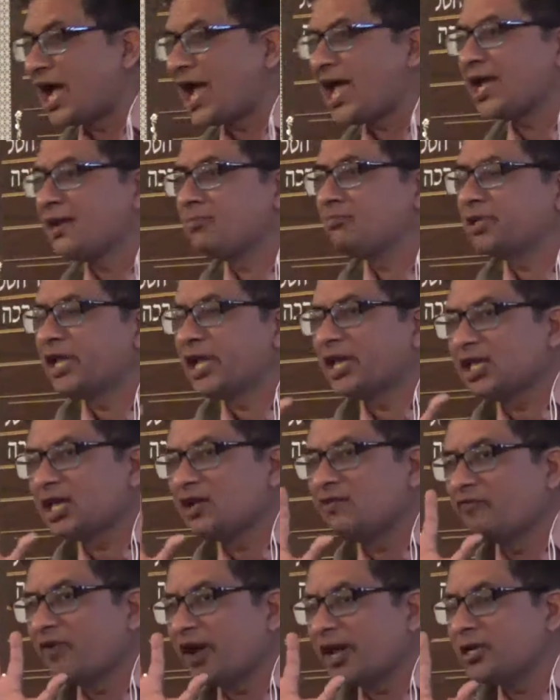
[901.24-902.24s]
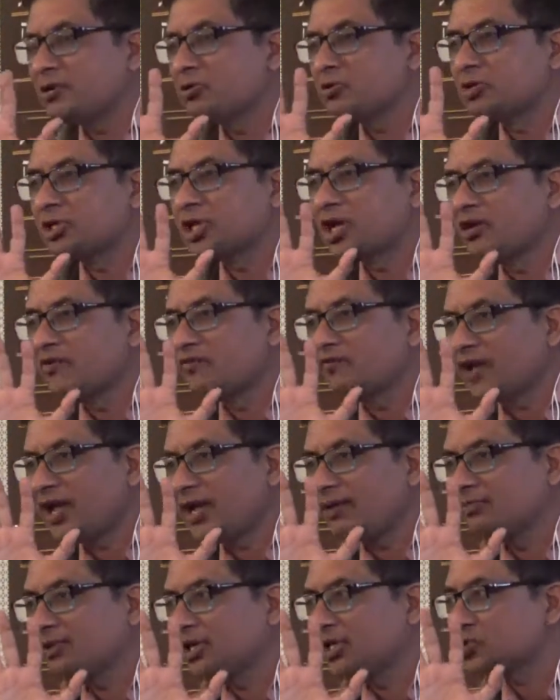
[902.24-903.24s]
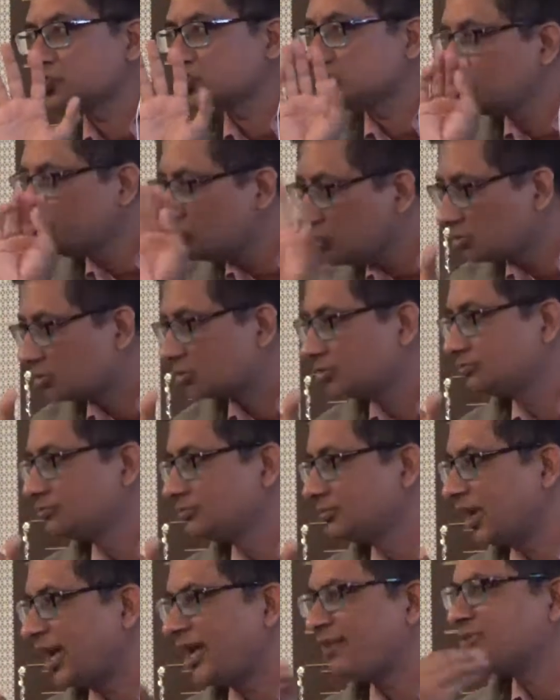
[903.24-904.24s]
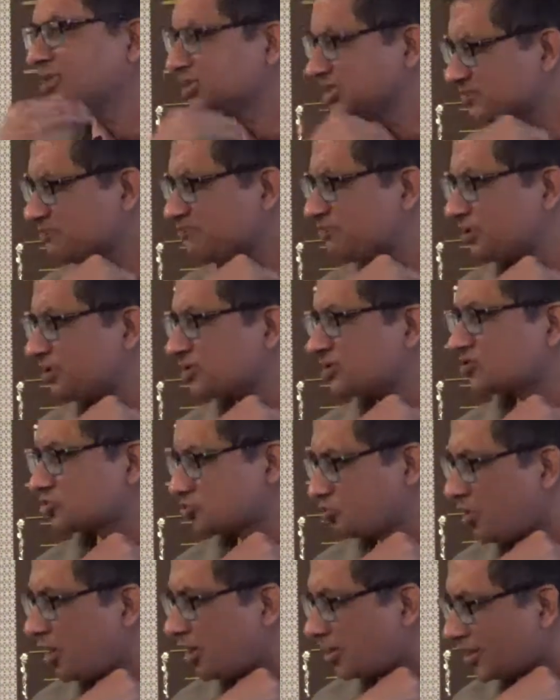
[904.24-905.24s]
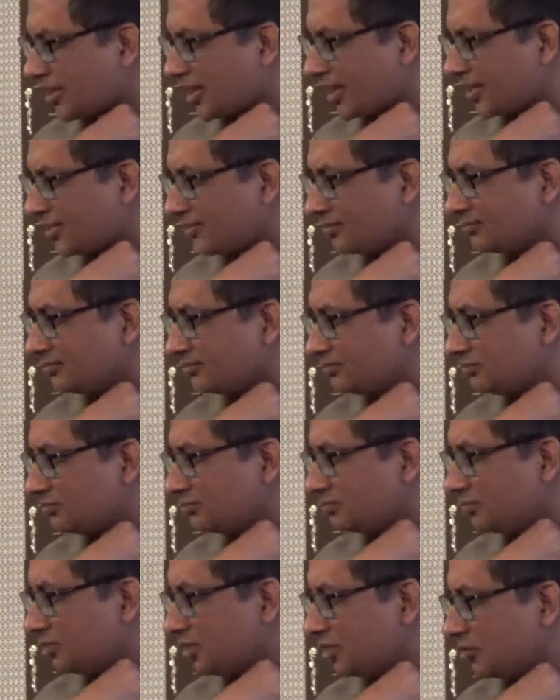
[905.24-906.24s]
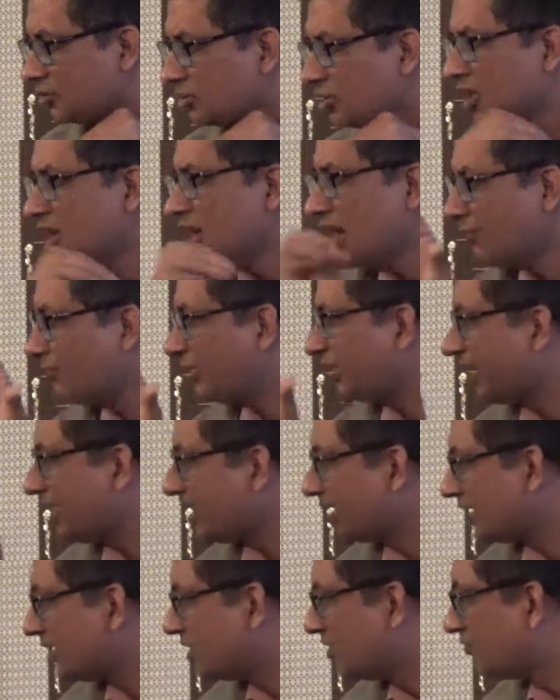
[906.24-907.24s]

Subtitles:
I am taking 5 to 10 families to vote. I am a simple, small guy, but I can